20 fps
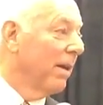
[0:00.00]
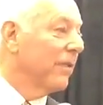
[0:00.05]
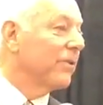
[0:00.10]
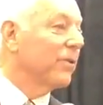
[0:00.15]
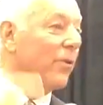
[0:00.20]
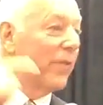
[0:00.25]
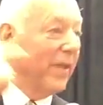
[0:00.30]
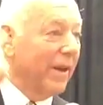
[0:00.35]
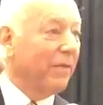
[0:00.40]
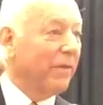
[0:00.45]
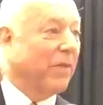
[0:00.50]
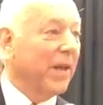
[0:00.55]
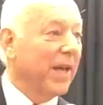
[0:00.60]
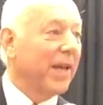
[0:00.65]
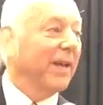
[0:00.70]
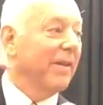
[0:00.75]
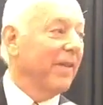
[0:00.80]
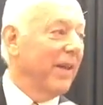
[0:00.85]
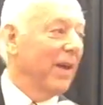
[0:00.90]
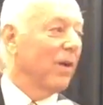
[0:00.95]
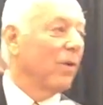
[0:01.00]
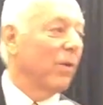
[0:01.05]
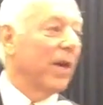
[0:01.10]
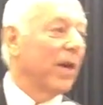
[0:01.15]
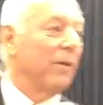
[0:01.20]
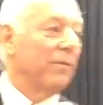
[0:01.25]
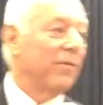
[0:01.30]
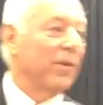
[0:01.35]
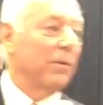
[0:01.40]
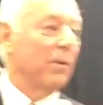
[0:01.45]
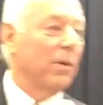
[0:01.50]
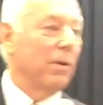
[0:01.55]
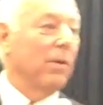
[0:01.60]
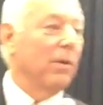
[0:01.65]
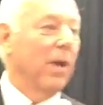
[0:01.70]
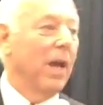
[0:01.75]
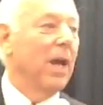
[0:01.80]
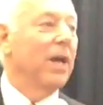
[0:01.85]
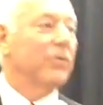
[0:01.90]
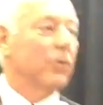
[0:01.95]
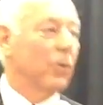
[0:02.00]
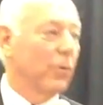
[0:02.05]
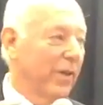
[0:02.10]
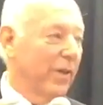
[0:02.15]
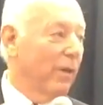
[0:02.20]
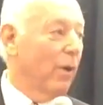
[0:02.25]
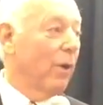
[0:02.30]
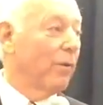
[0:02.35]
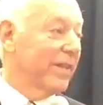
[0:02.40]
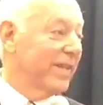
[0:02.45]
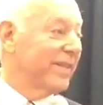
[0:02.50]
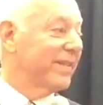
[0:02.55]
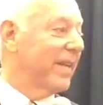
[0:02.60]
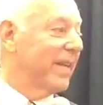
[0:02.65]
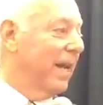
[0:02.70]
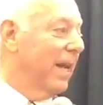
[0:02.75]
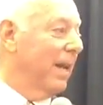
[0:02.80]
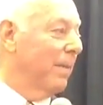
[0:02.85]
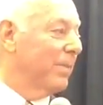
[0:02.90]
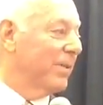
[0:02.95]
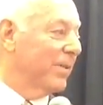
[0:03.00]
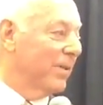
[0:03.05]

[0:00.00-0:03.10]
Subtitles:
So they're thinking ahead, okay, if they go. So they're already set up.